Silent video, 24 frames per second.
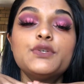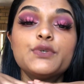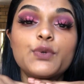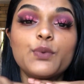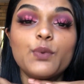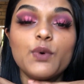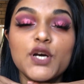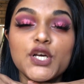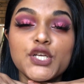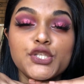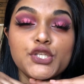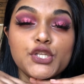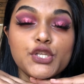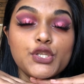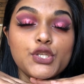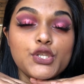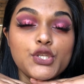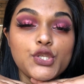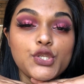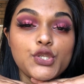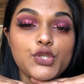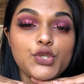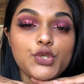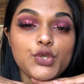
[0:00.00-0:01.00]
look was
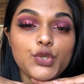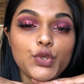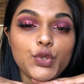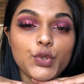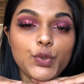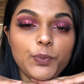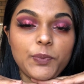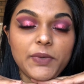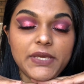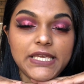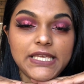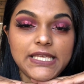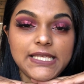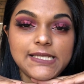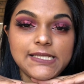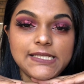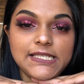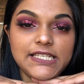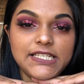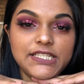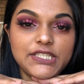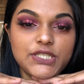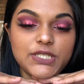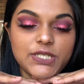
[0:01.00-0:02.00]
super
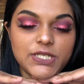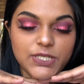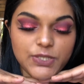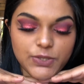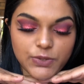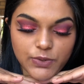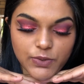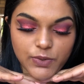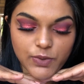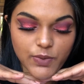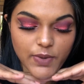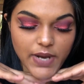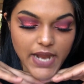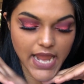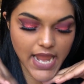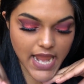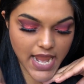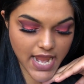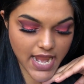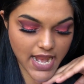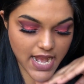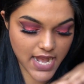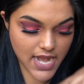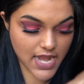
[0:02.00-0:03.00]
easy to do,
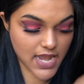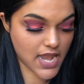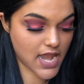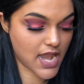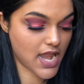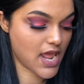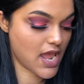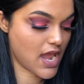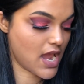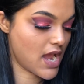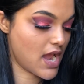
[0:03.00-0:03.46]
and